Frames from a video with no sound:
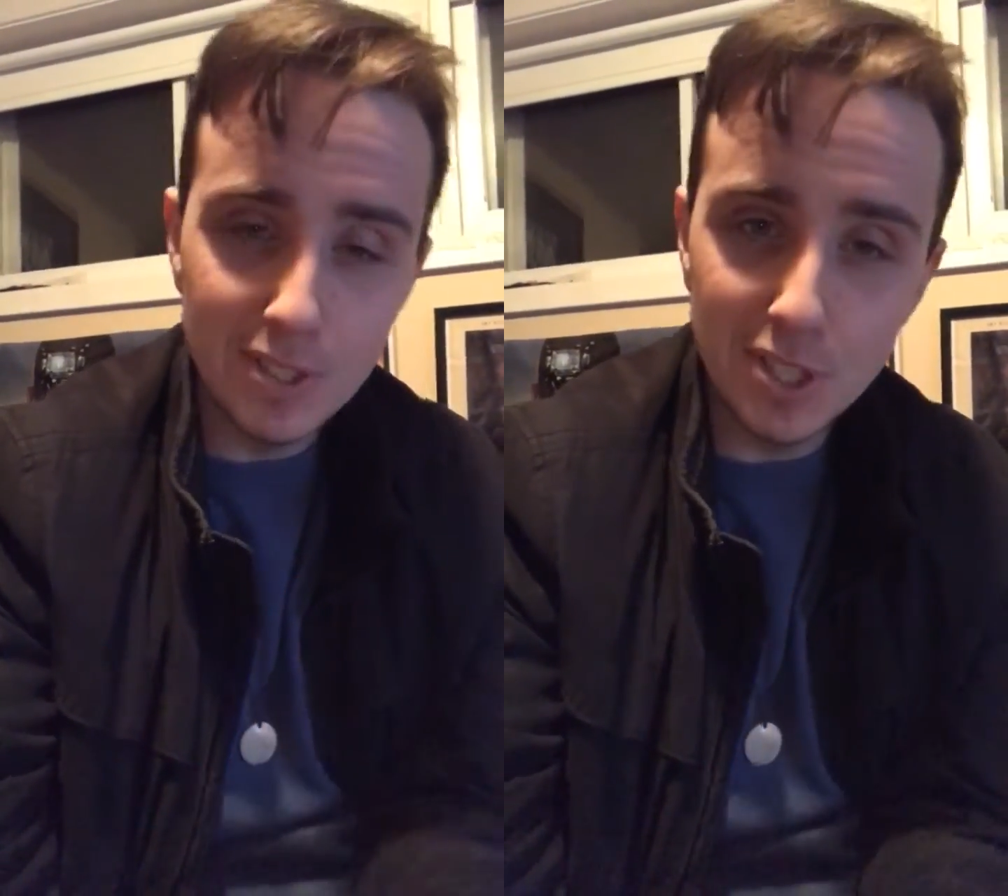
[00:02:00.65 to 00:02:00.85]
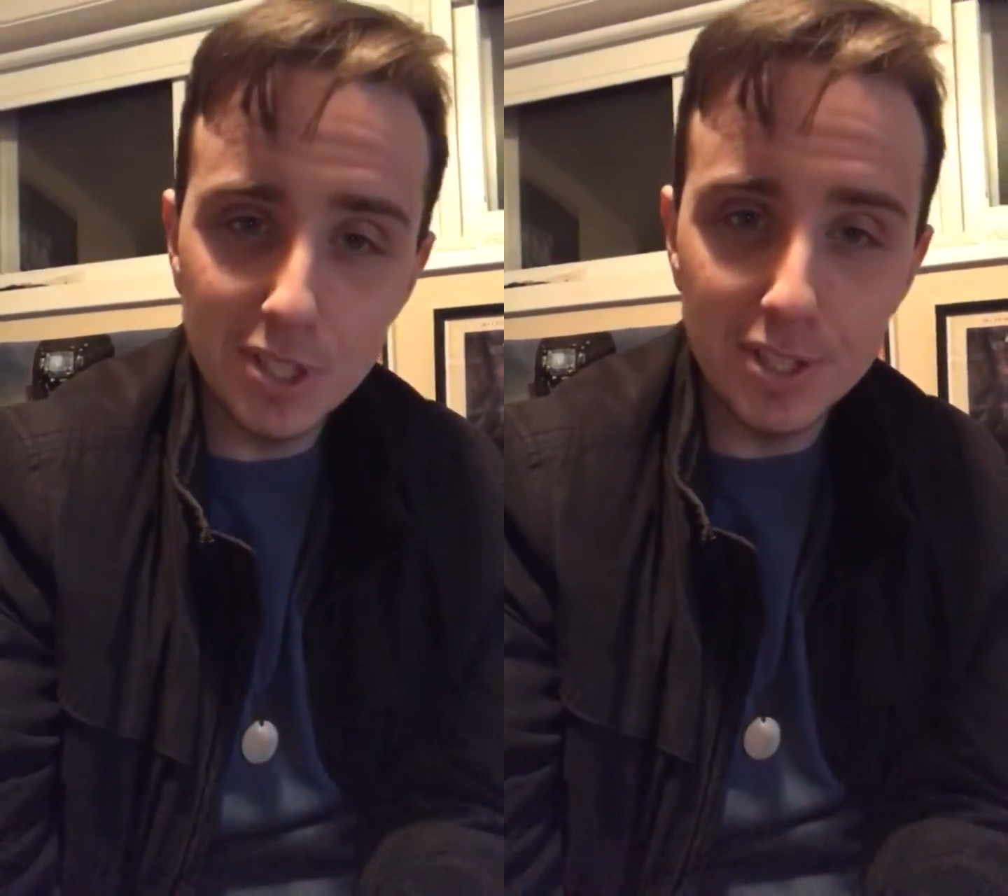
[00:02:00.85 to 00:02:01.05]

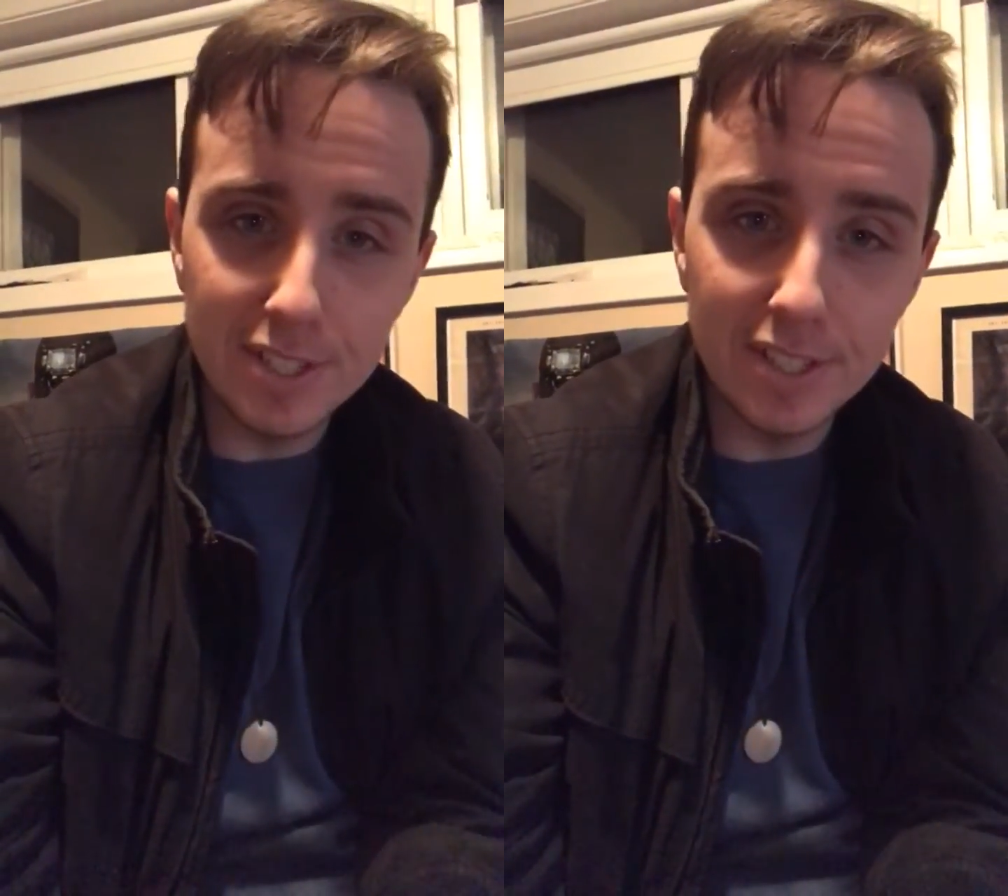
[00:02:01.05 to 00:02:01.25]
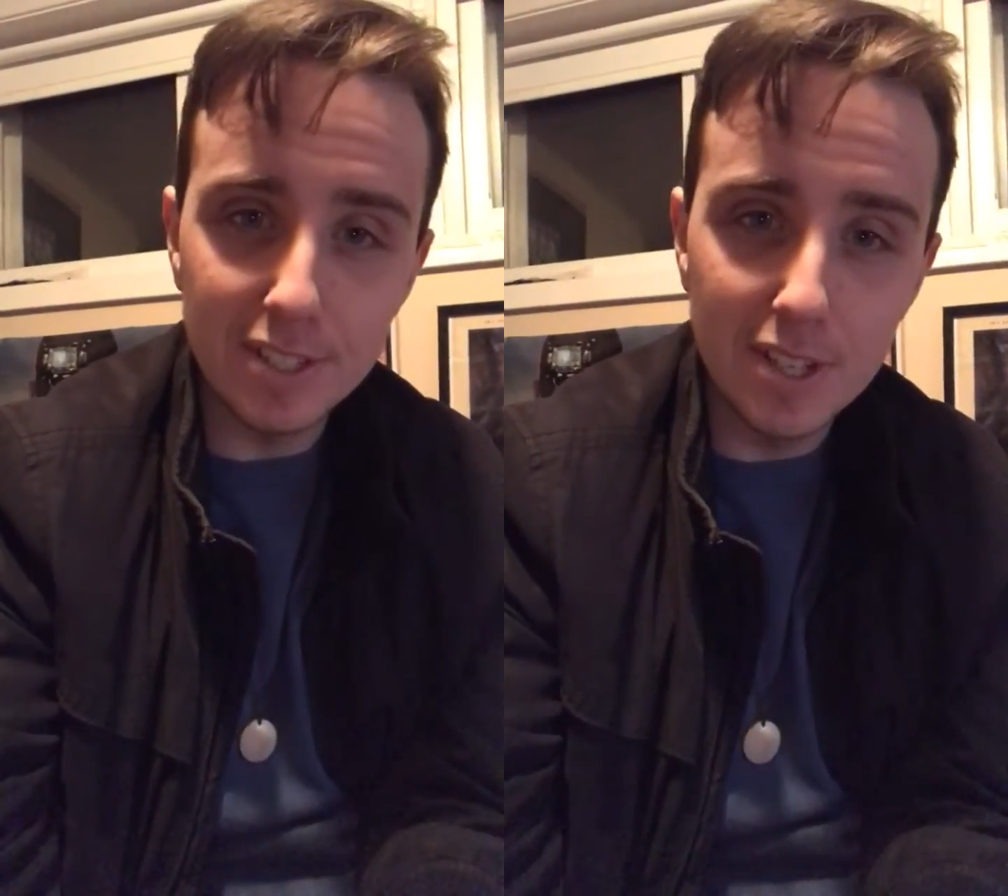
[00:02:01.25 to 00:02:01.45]

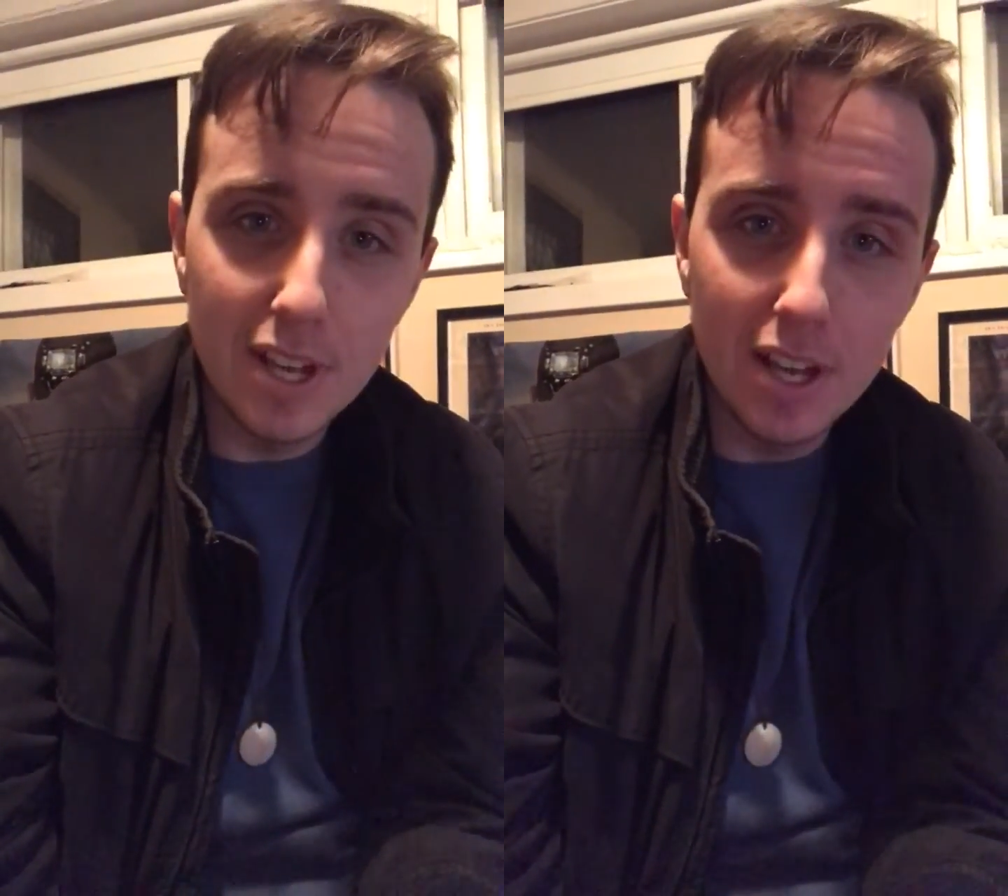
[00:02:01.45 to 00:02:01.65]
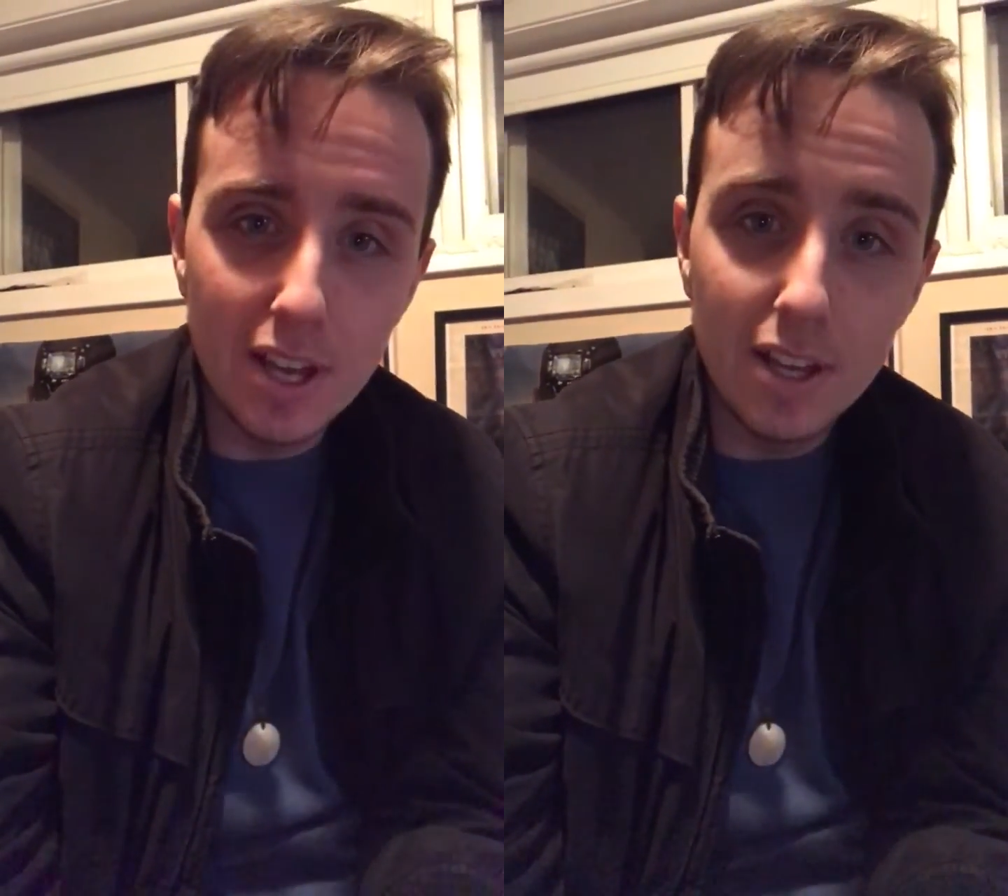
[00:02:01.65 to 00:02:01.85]
Seriously.
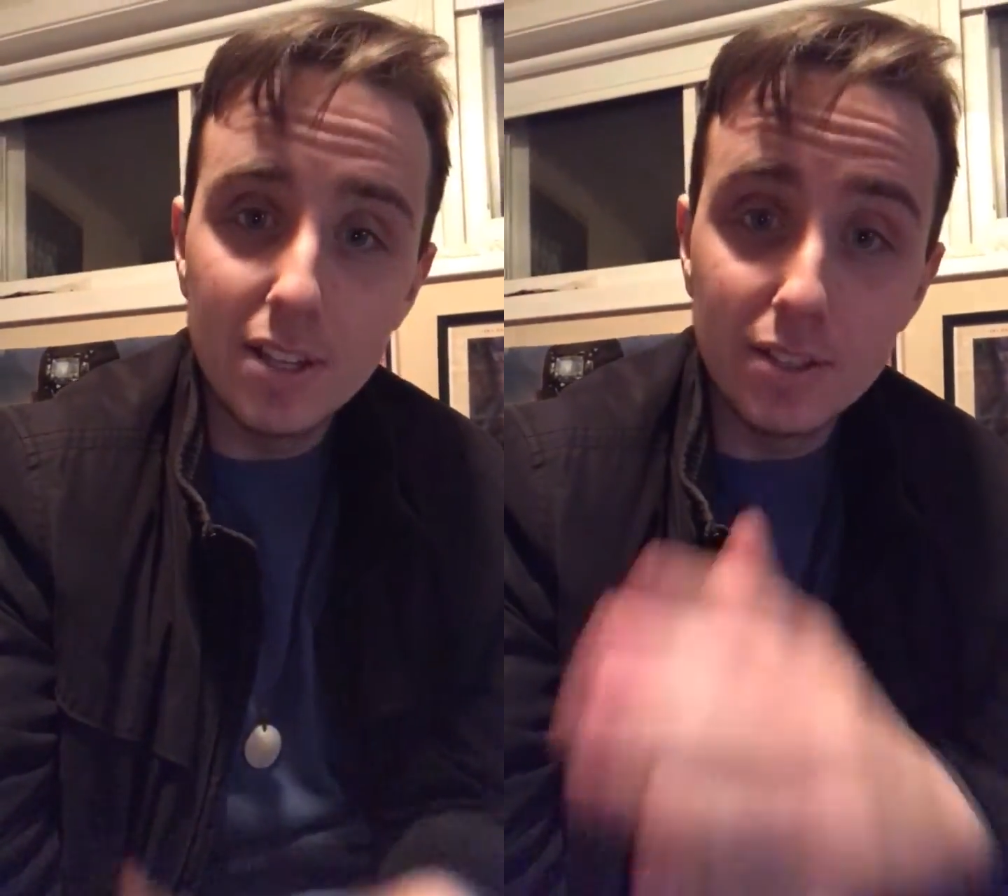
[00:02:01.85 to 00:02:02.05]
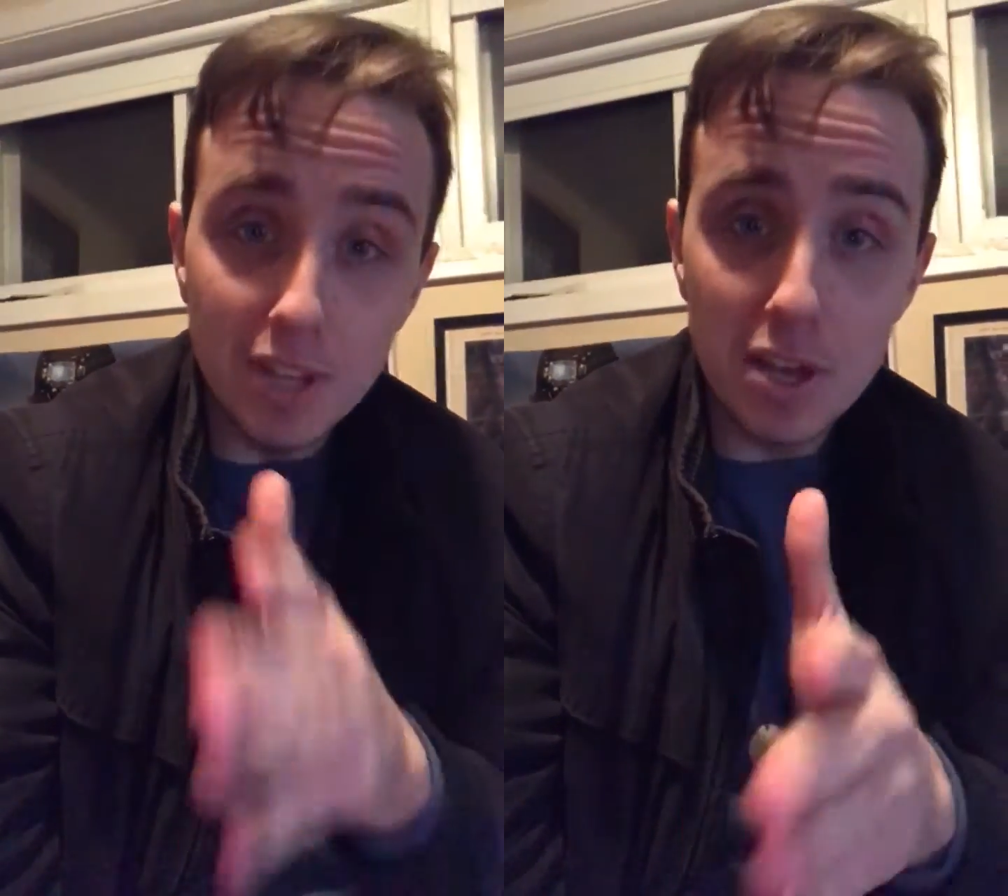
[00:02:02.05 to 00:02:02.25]

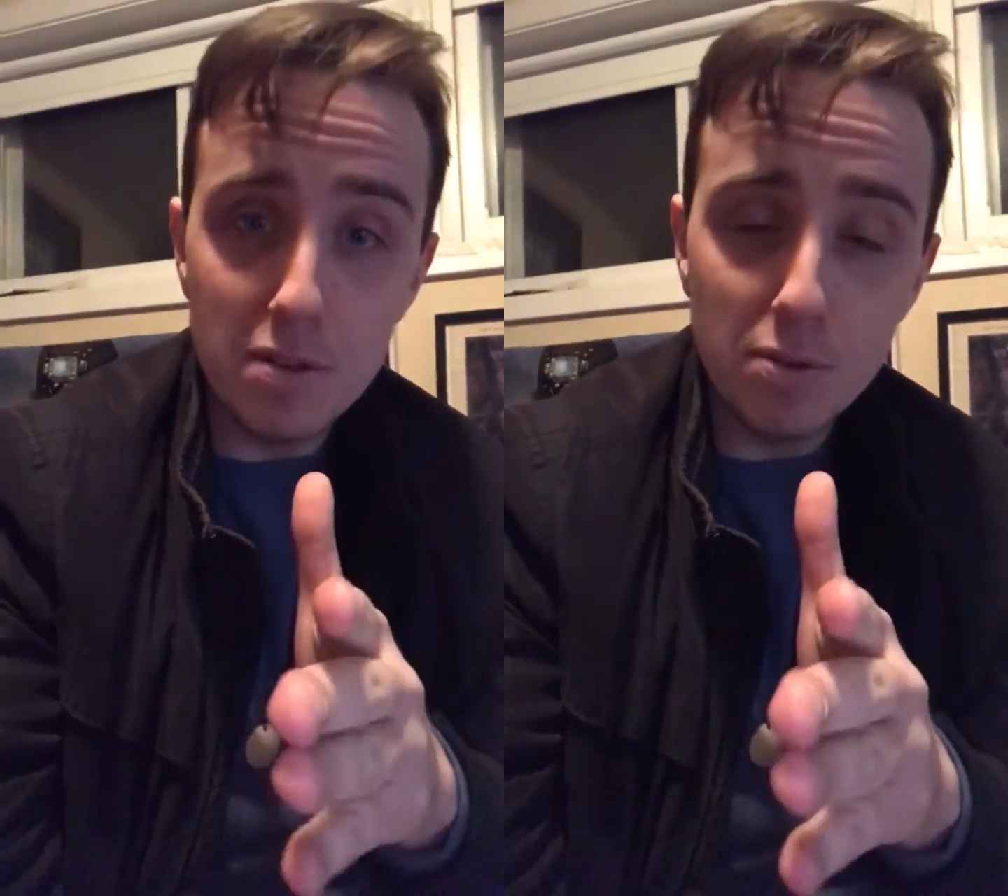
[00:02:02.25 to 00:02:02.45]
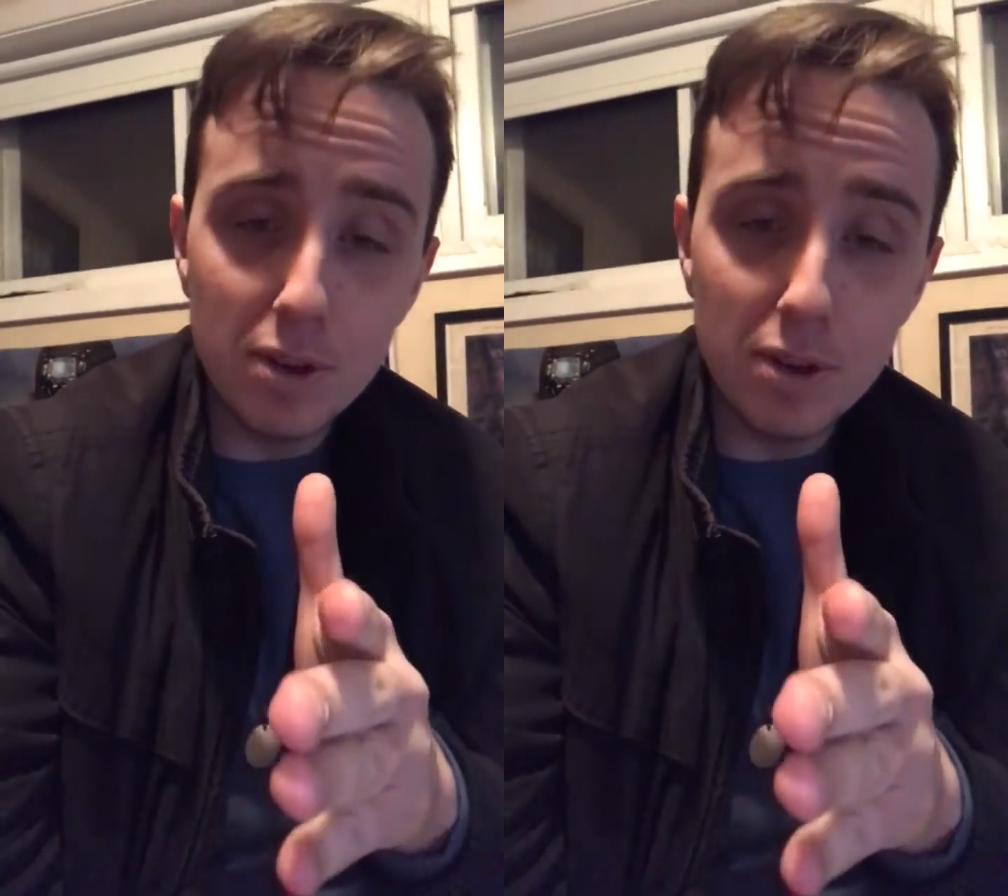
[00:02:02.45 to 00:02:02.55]
Thank you for